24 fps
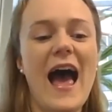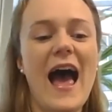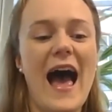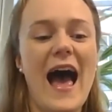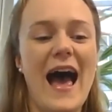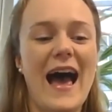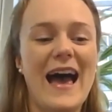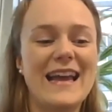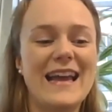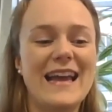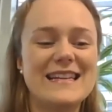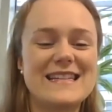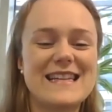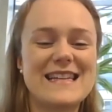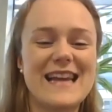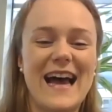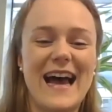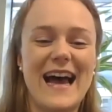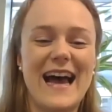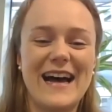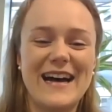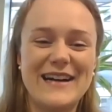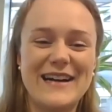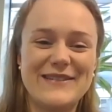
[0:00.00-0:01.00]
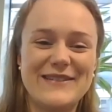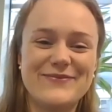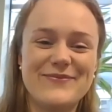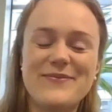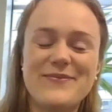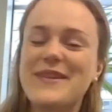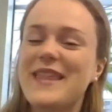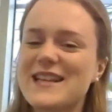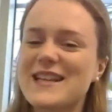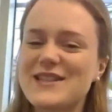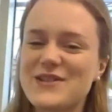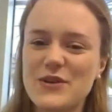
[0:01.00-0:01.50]
And um,
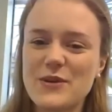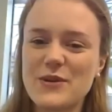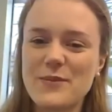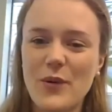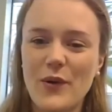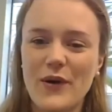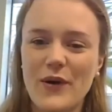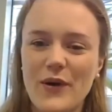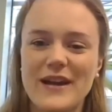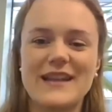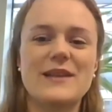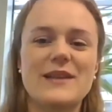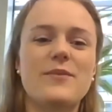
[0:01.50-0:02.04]
but that's not the point.